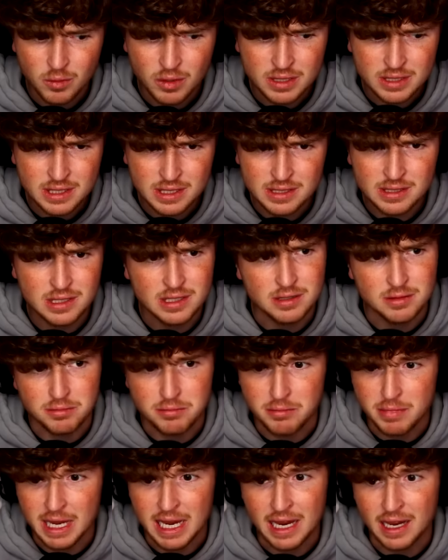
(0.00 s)
What does this
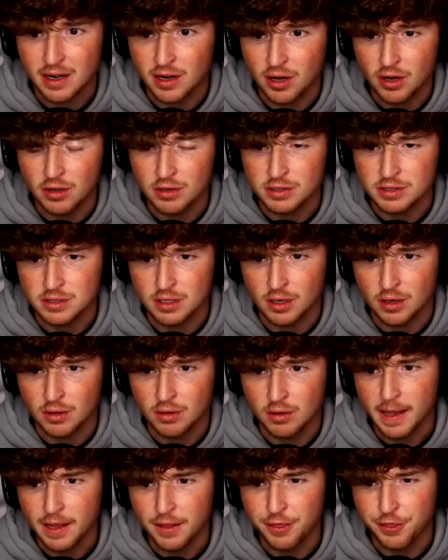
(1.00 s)
mean
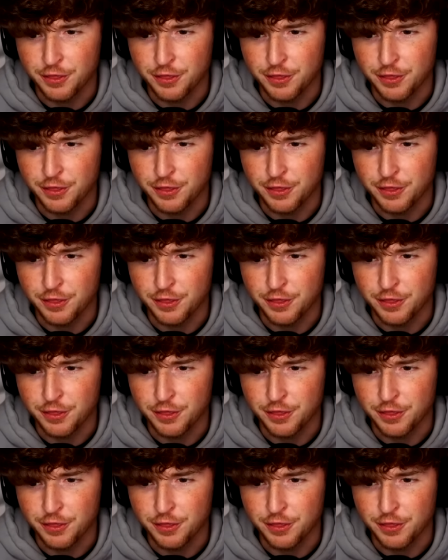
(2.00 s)
also? I